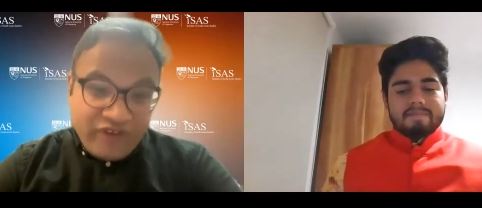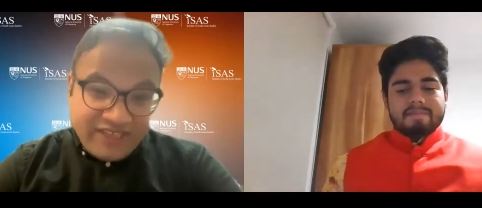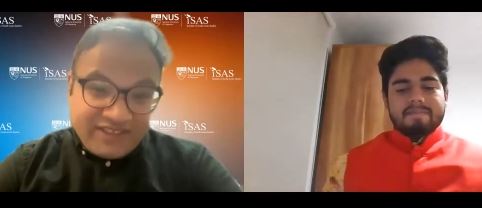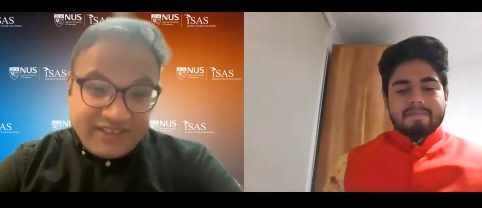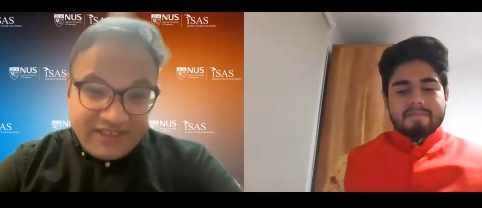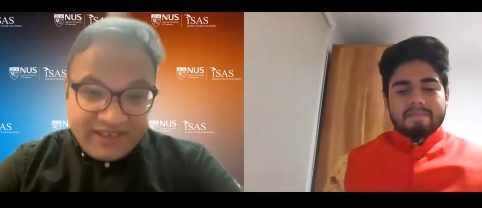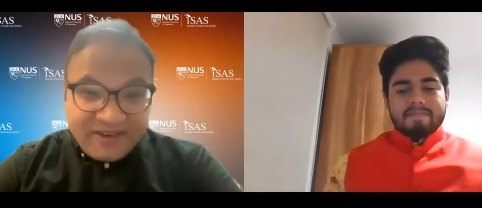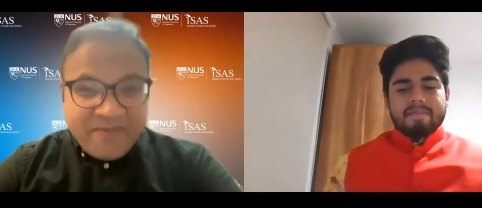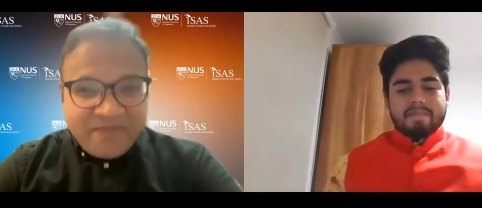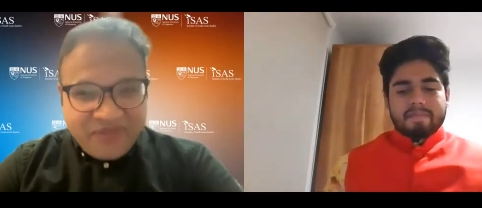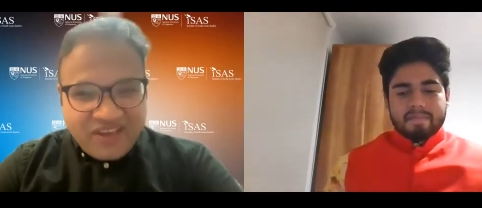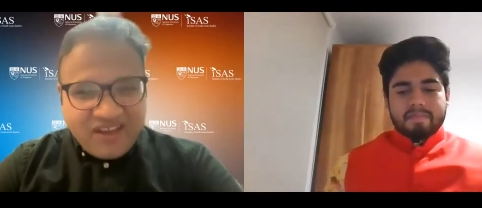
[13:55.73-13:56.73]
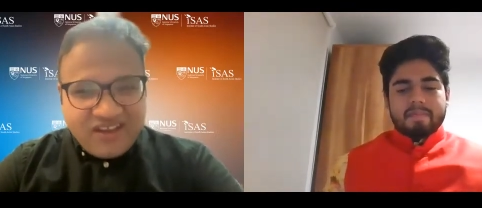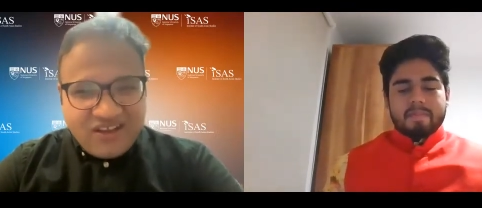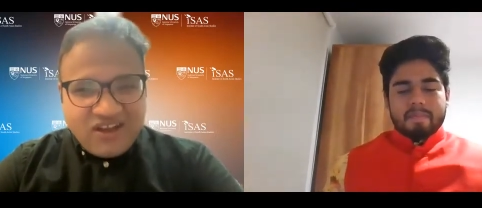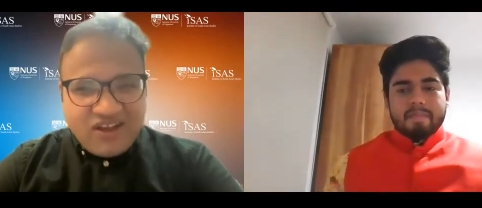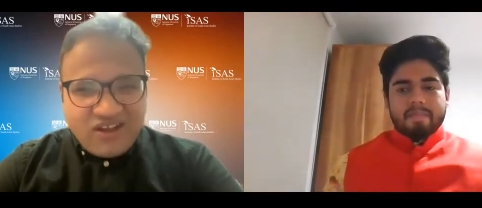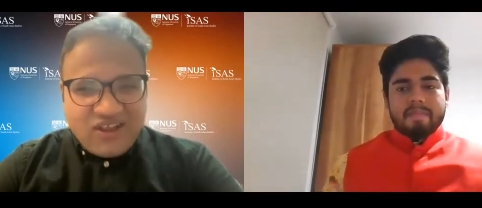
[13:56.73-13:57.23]
Speaker 1: facie.
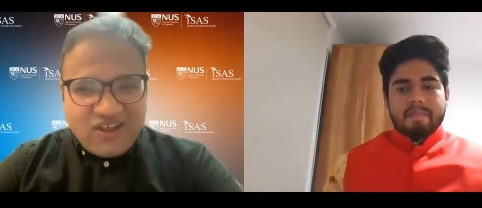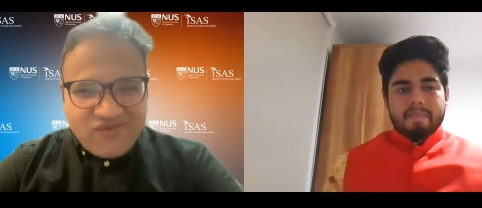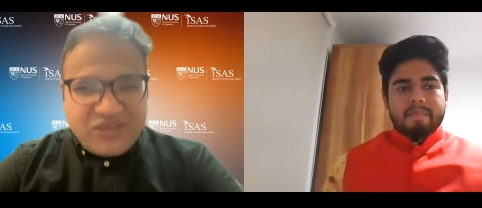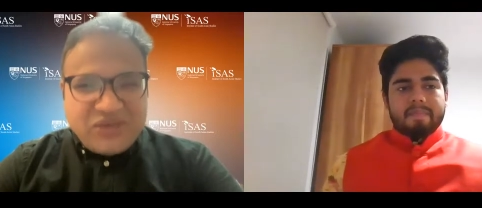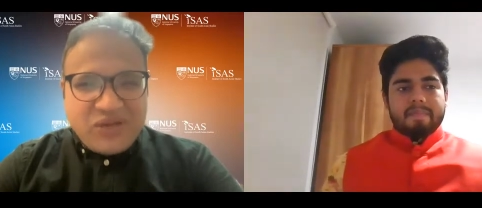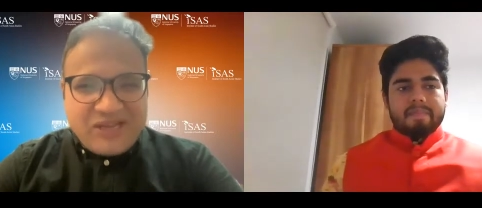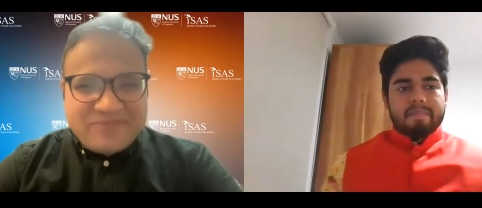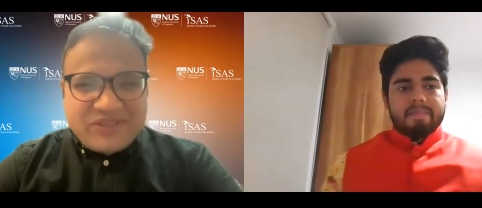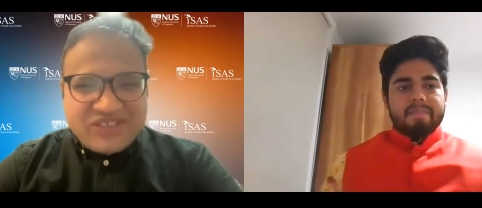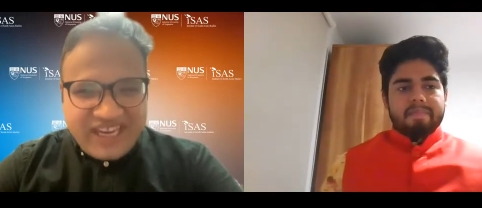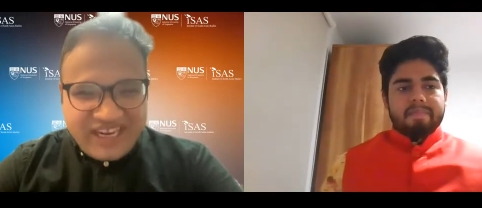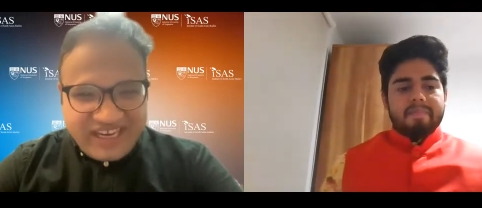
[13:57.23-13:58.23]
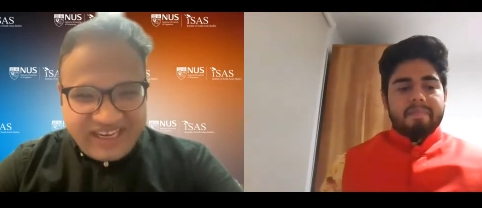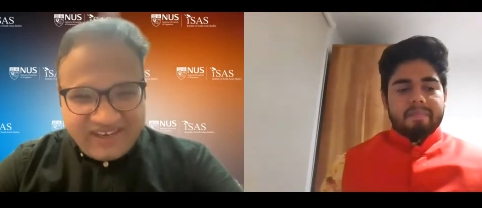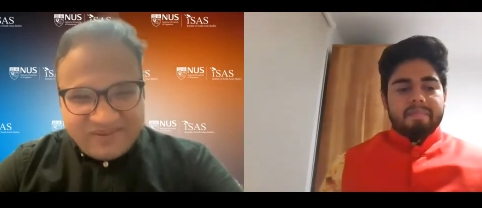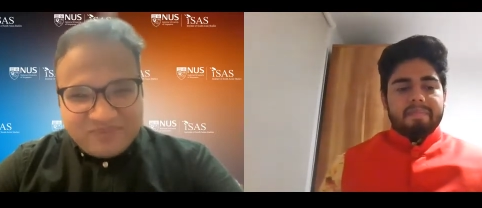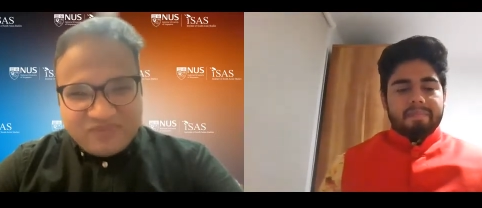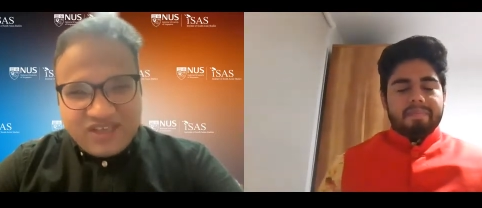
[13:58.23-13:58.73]
Uh, when you're
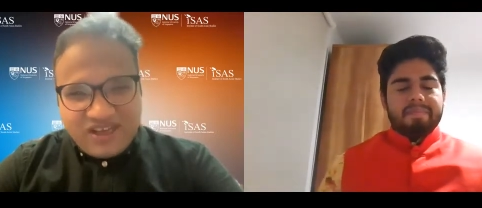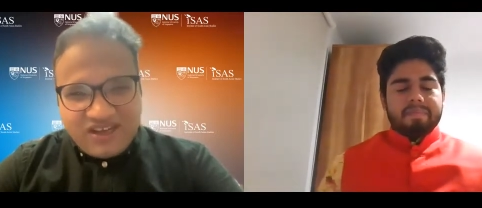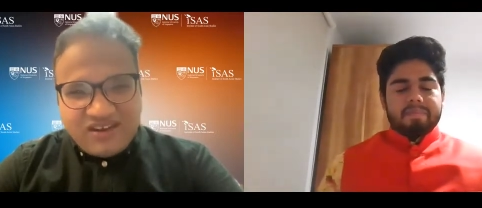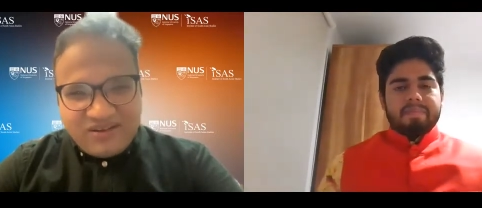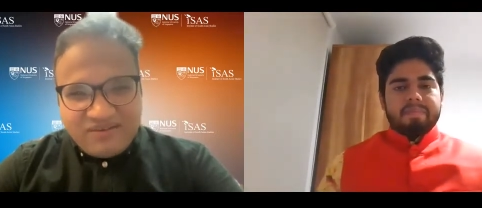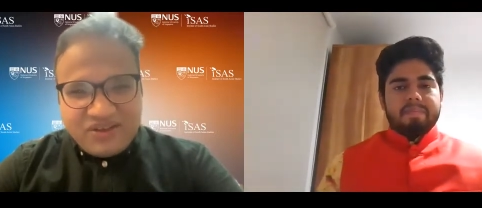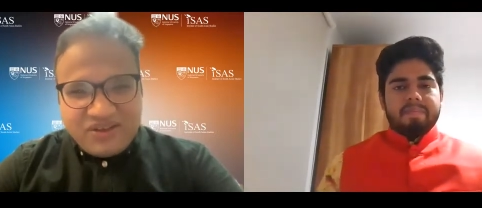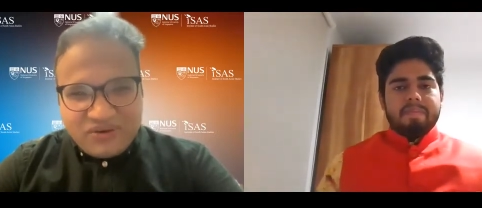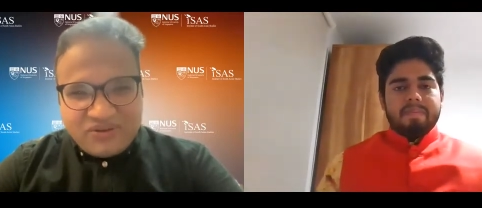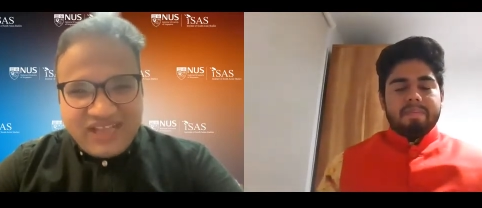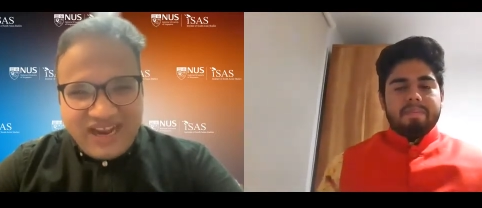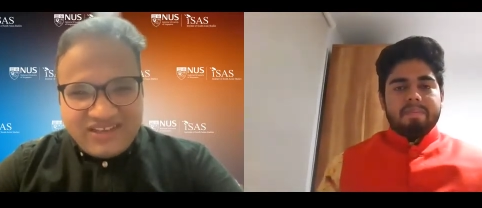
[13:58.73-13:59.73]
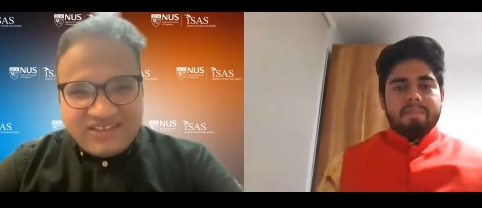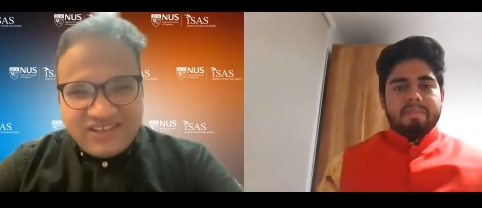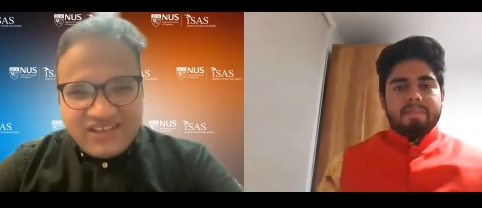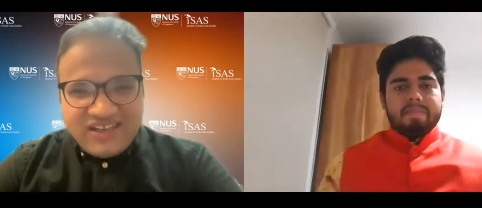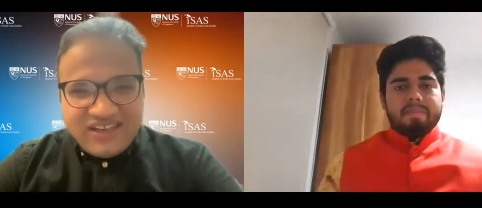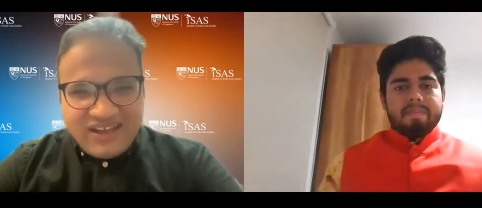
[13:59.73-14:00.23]
abstaining, uh, you know, that
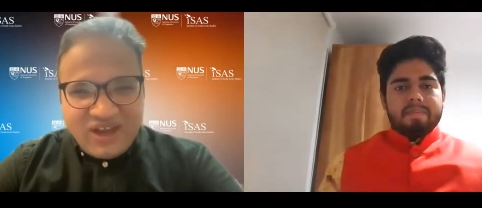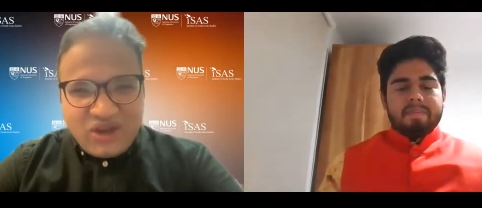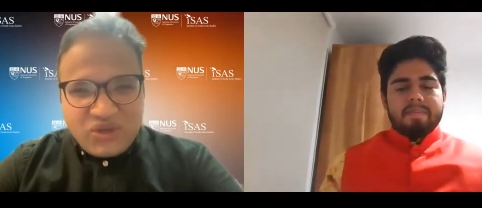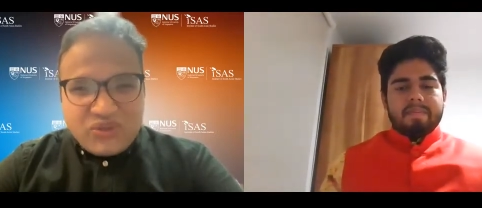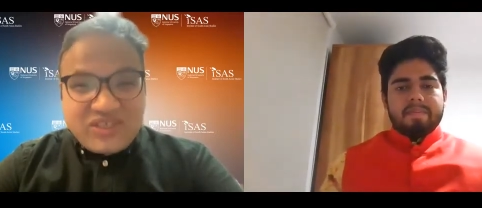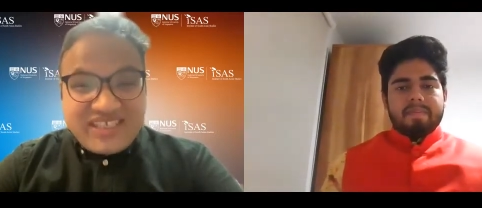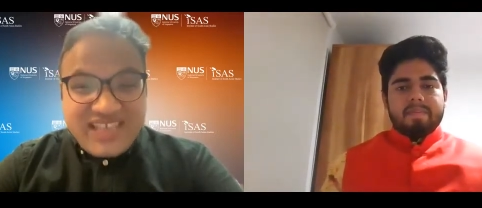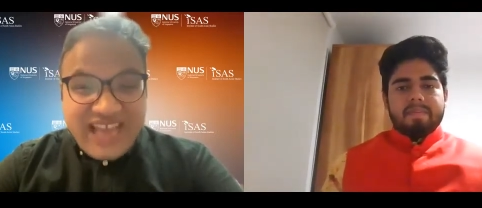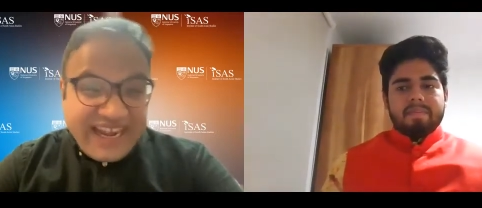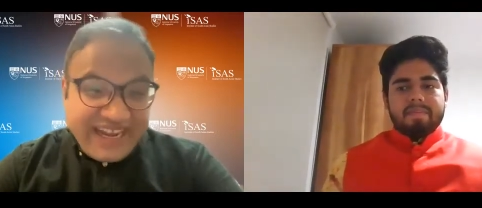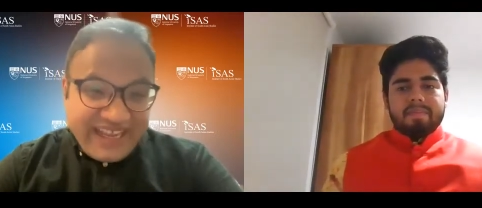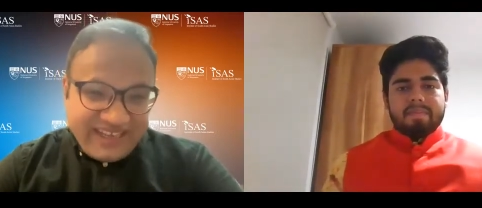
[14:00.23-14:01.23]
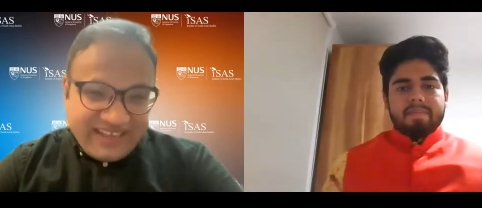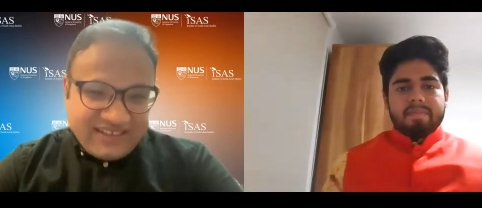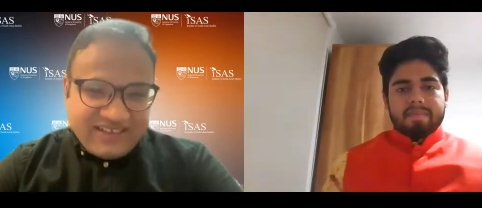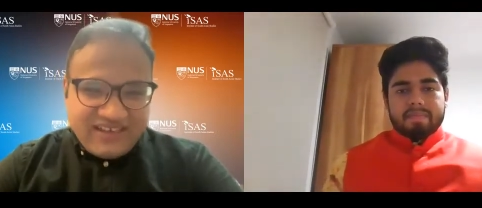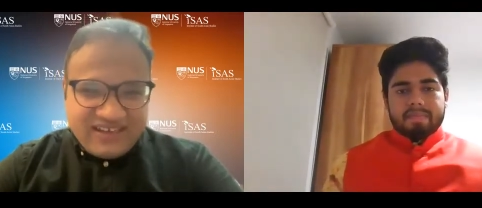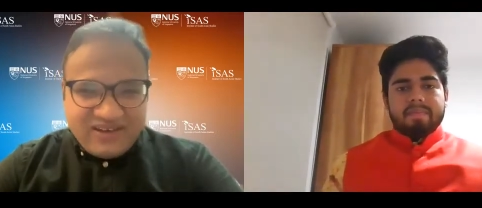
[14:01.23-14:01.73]
you're siding.
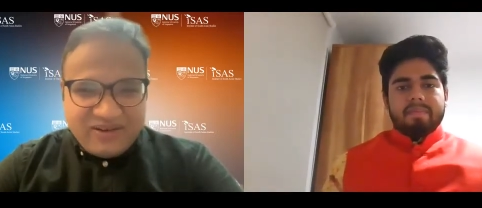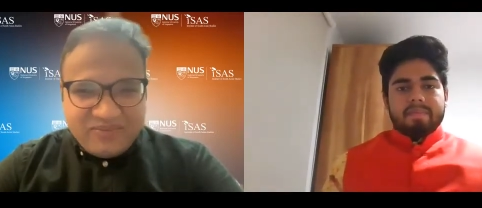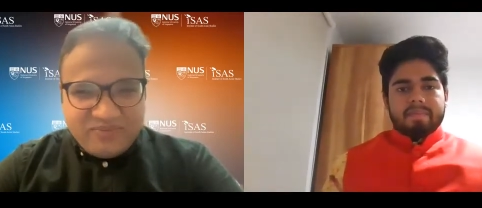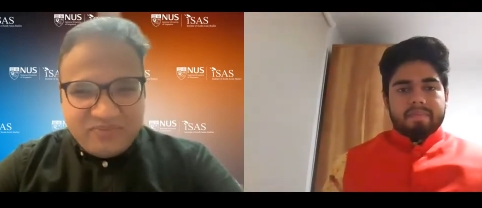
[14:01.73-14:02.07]
Uh,